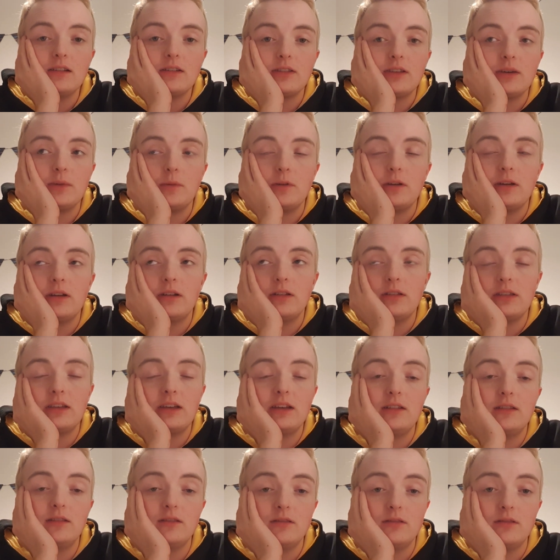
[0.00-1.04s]

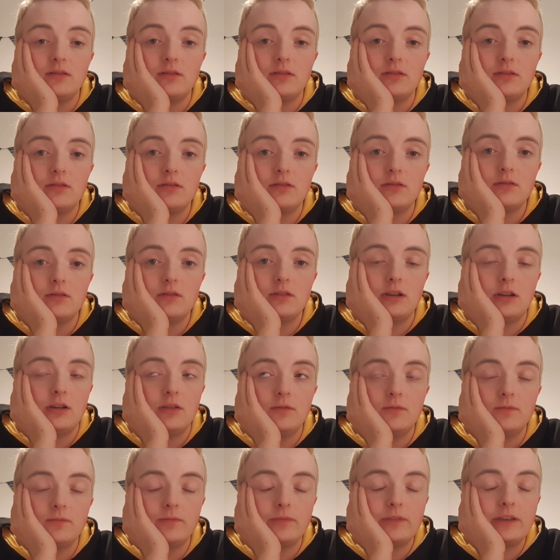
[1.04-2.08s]
than
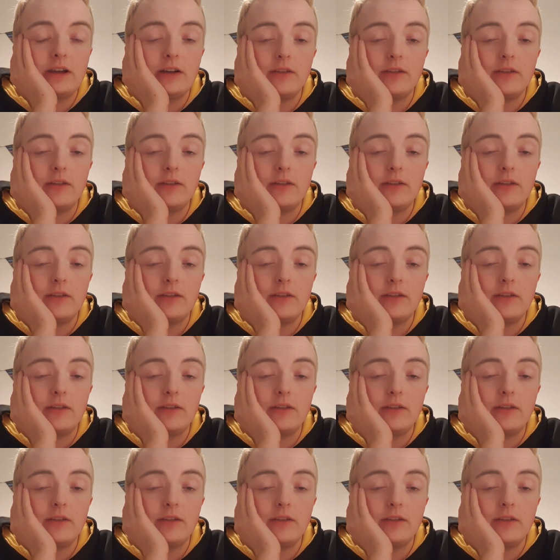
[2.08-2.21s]
the